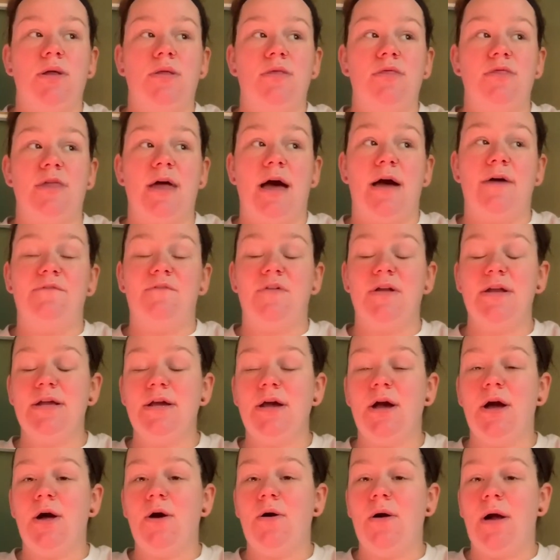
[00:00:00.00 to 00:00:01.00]
that
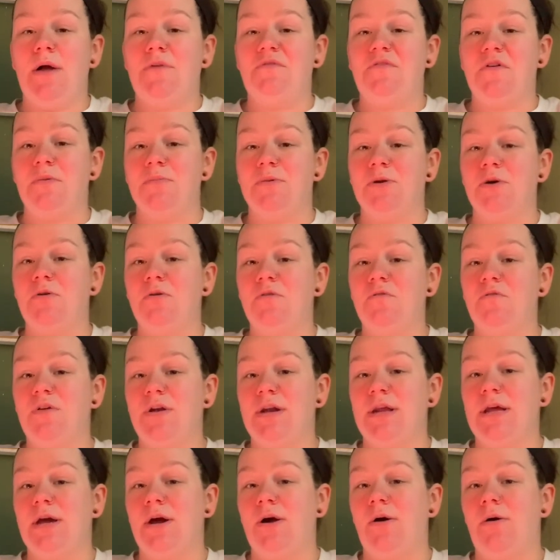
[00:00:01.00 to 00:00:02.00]
video. I filmed a whole
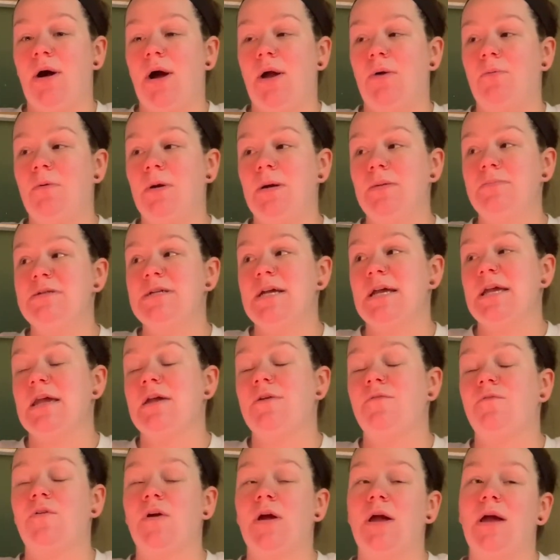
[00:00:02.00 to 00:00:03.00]
video on what I'm
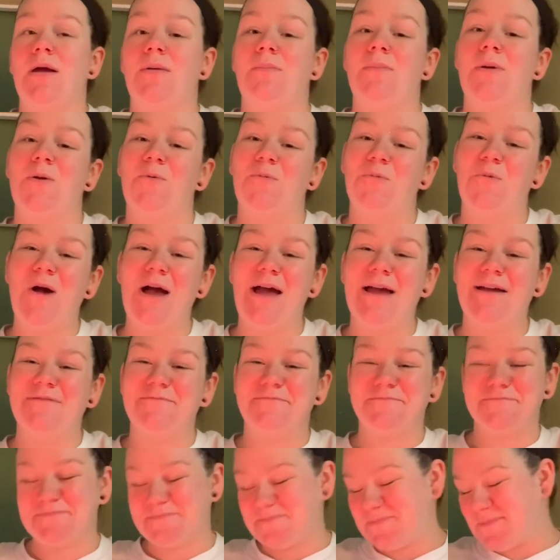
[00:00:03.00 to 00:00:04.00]
taking for him and why.
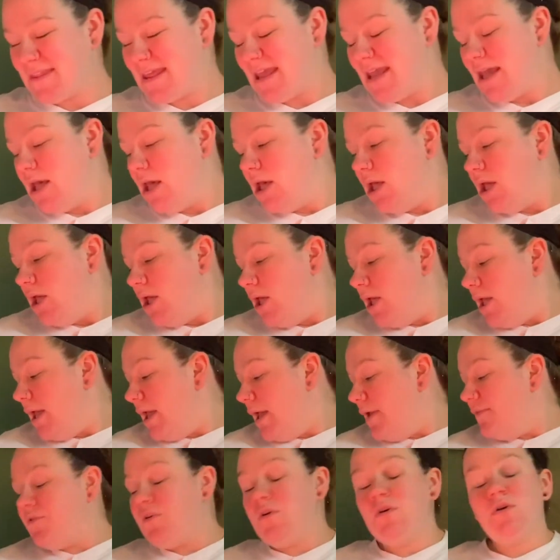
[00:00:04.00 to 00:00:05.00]

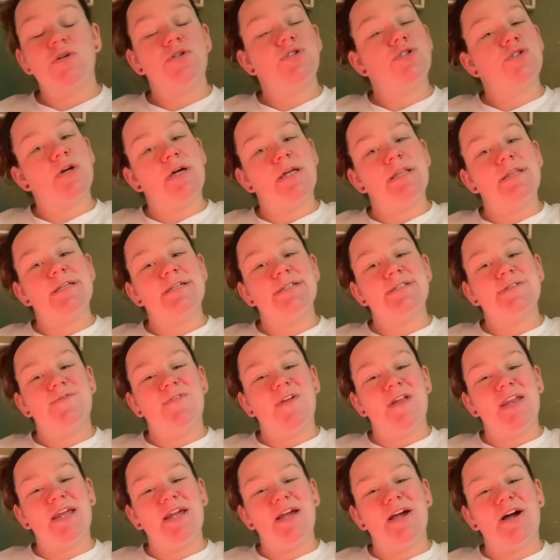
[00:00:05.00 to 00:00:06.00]
If you enjoyed this
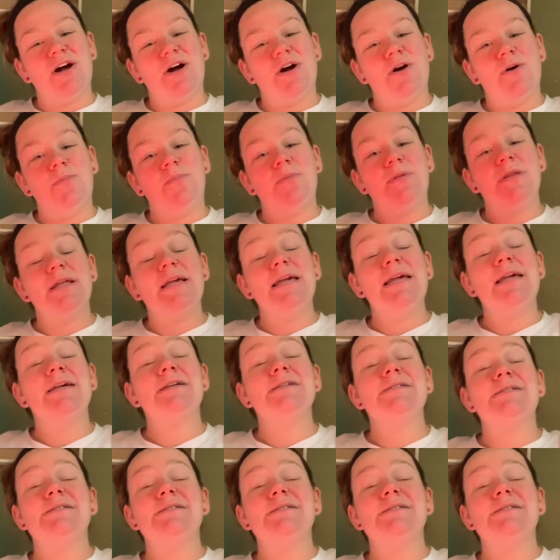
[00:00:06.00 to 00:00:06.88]
video, please